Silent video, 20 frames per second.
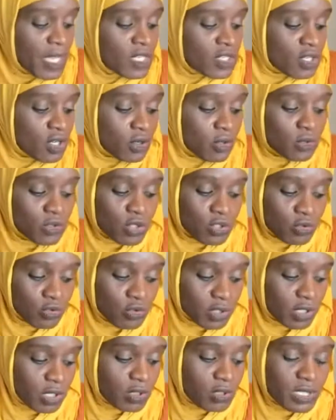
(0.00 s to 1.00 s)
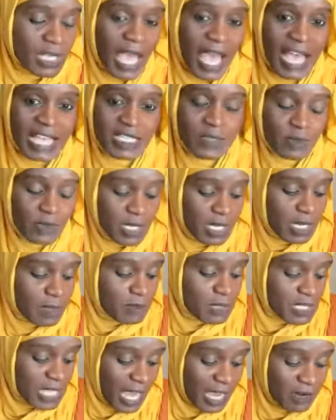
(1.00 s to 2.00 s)
So sucralose, aspartame,
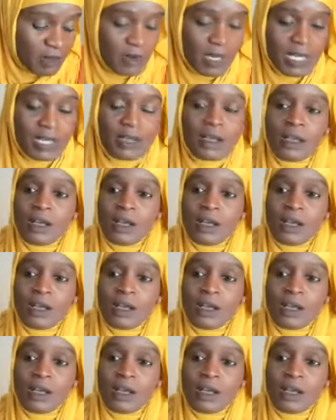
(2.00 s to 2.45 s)
saccharin,